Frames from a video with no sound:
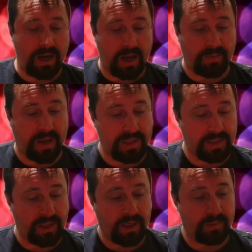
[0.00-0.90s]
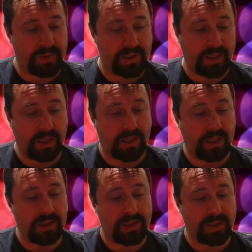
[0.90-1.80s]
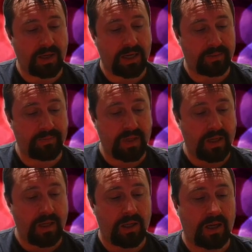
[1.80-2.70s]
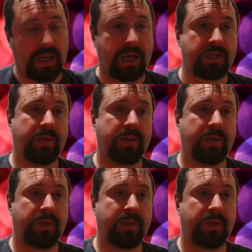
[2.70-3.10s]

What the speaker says: up as an Obsidian insider. You can actually